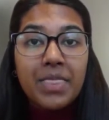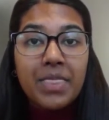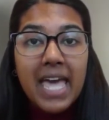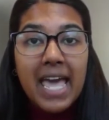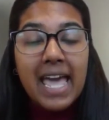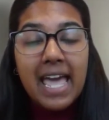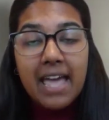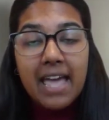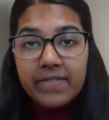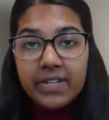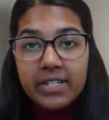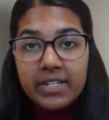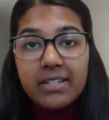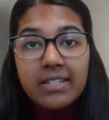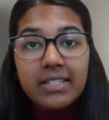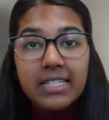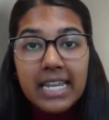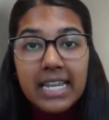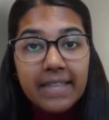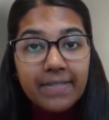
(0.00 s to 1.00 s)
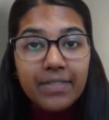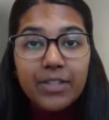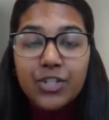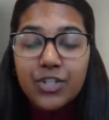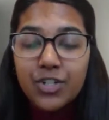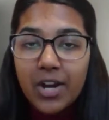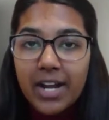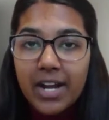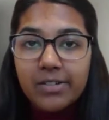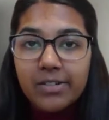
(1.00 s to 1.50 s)
their evidence in the
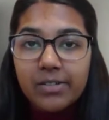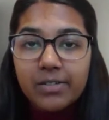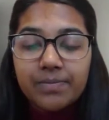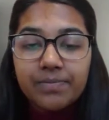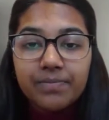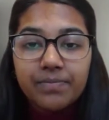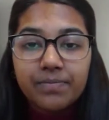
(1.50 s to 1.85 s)
trial.